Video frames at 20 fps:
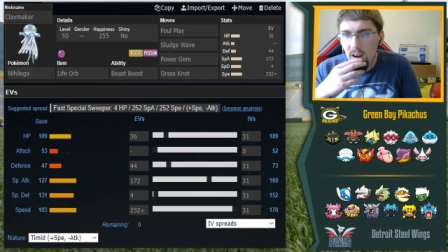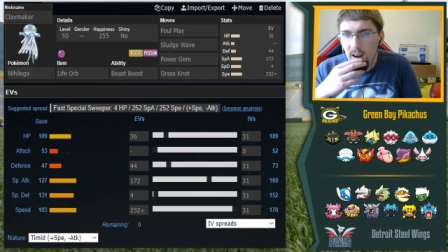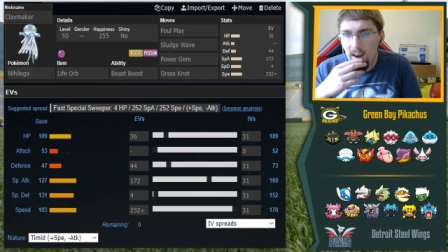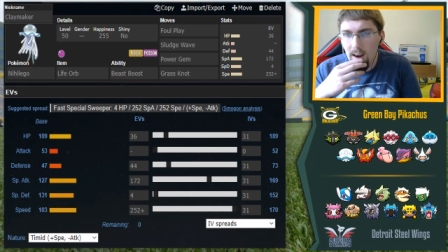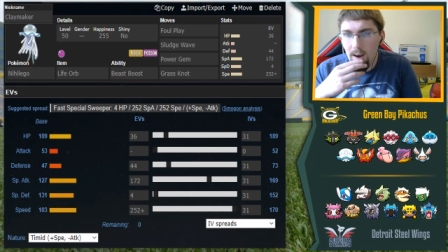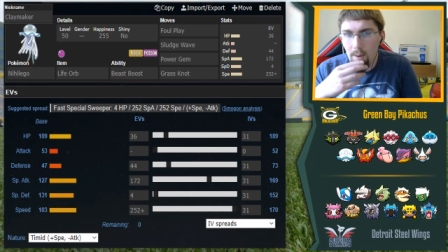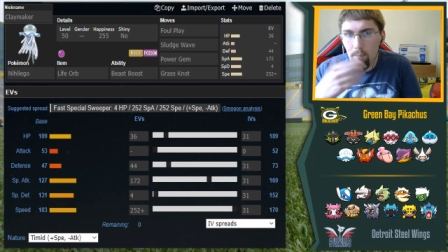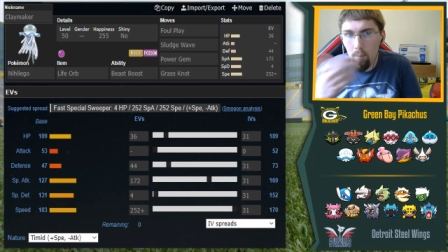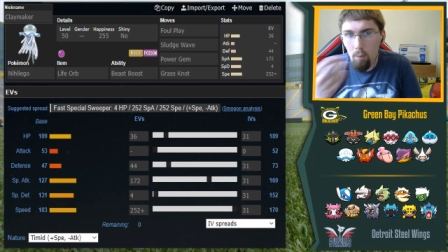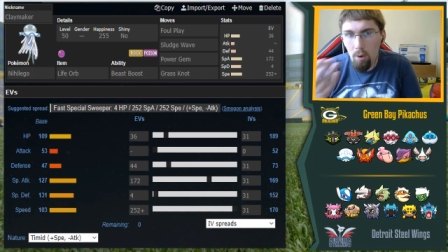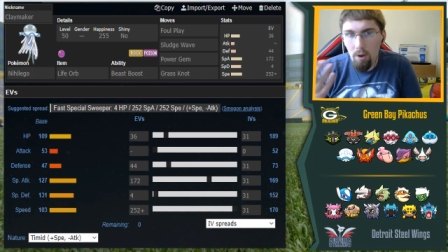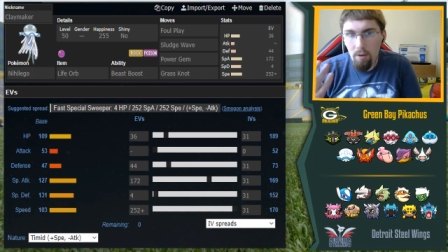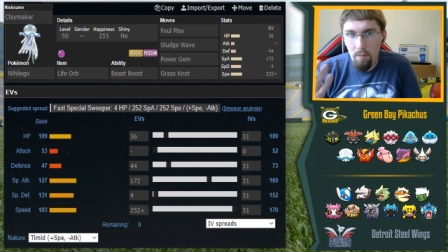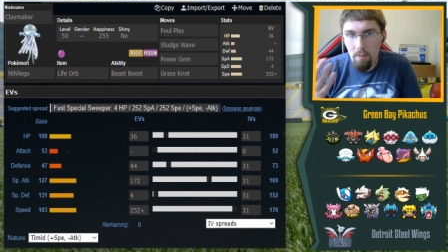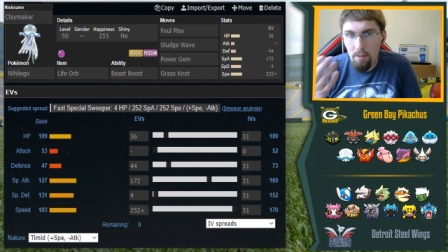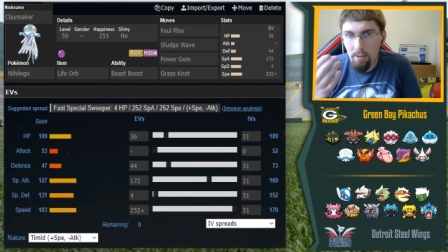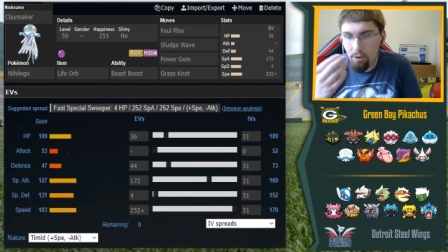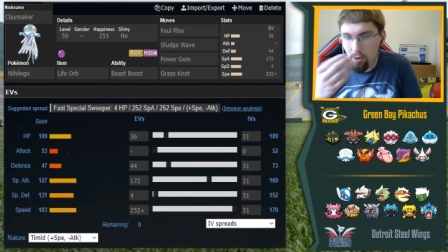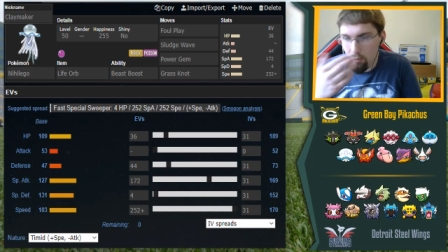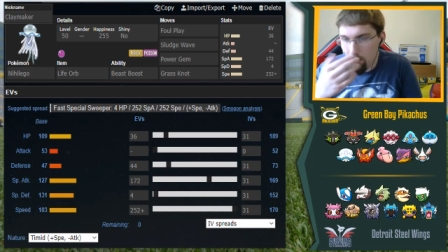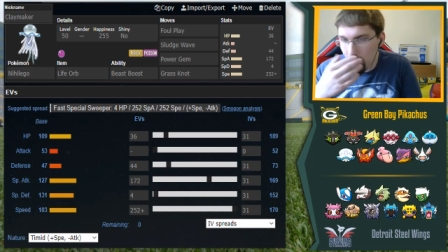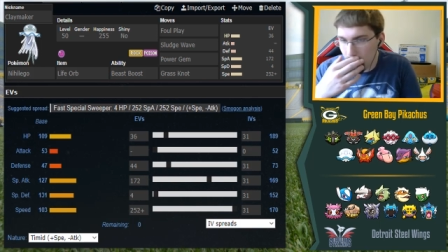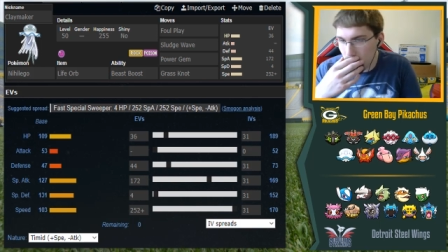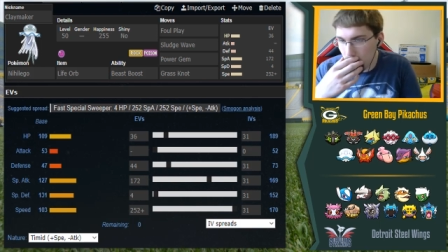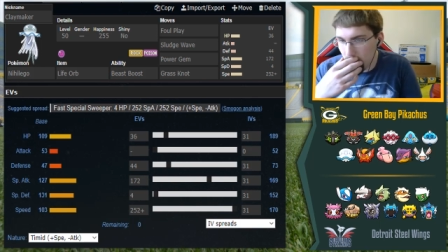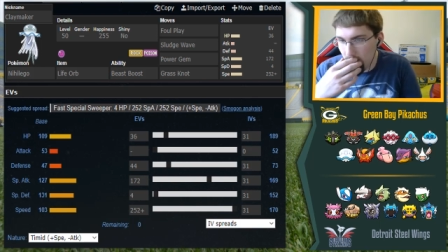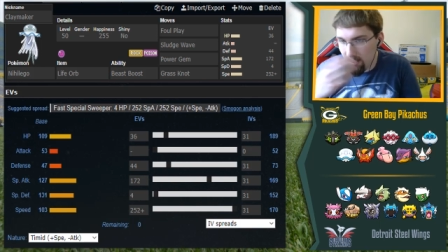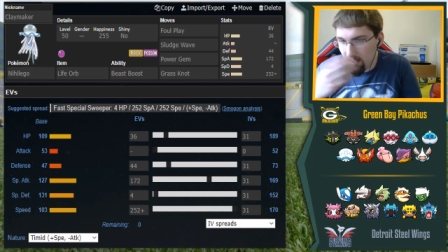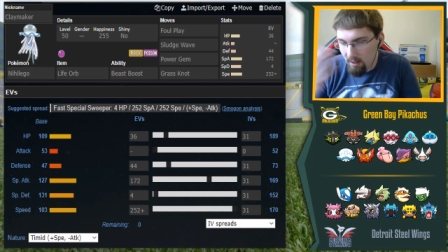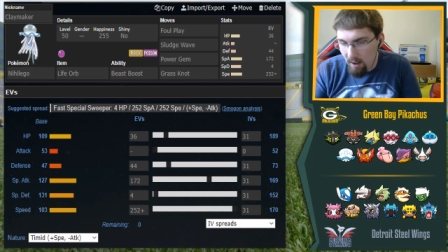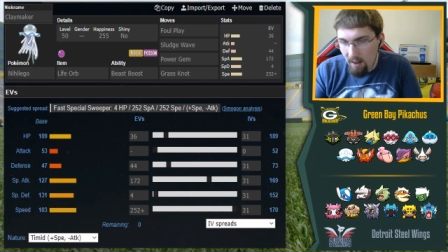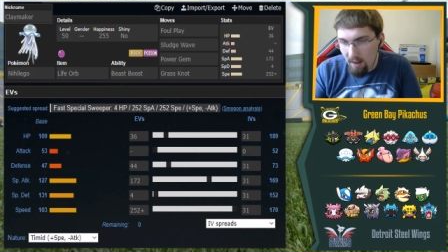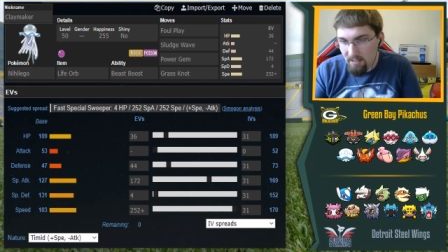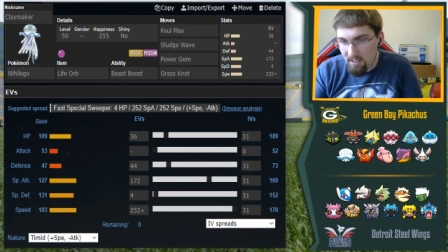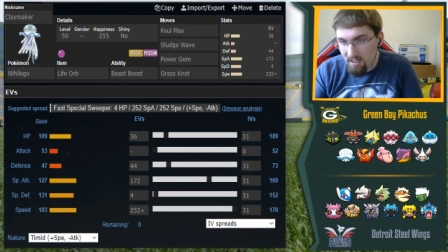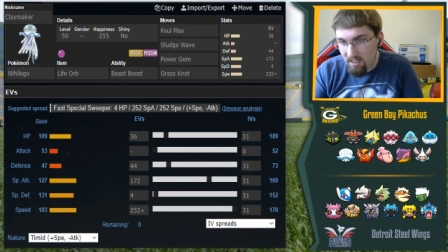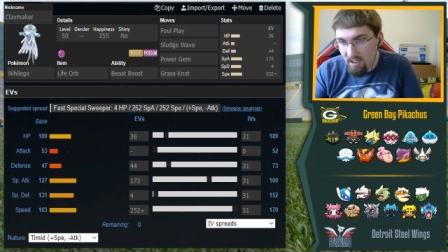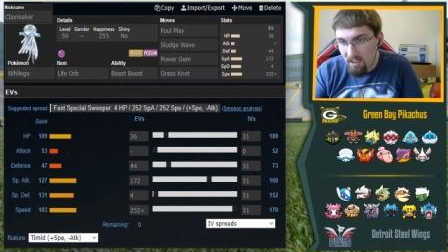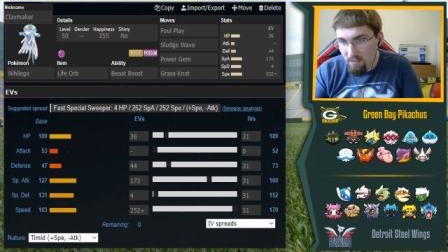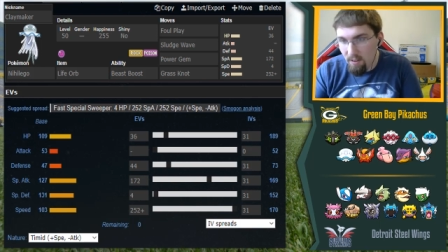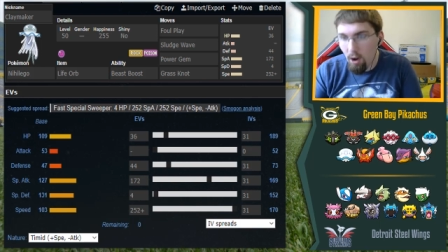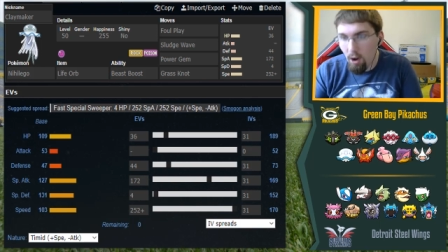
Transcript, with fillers: Um, well, with her special attacks. Obviously,